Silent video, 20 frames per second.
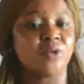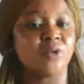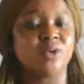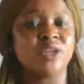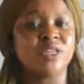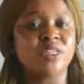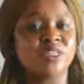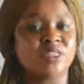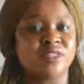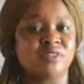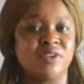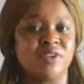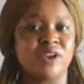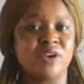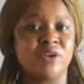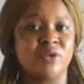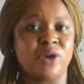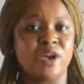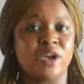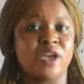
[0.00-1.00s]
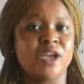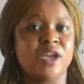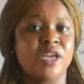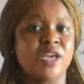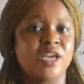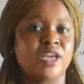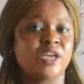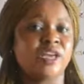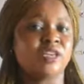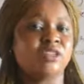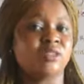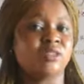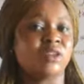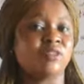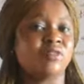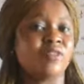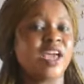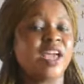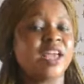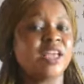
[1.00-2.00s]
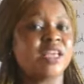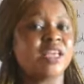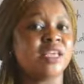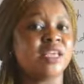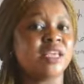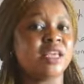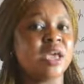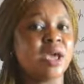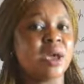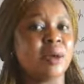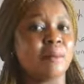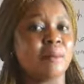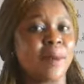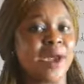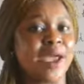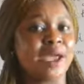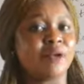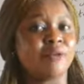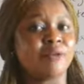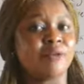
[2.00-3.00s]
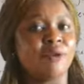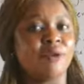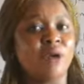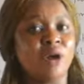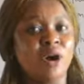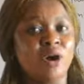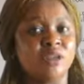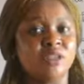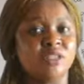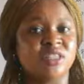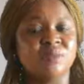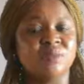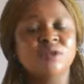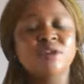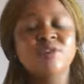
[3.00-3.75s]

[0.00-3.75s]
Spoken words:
you heat it very well in case of any microorganism.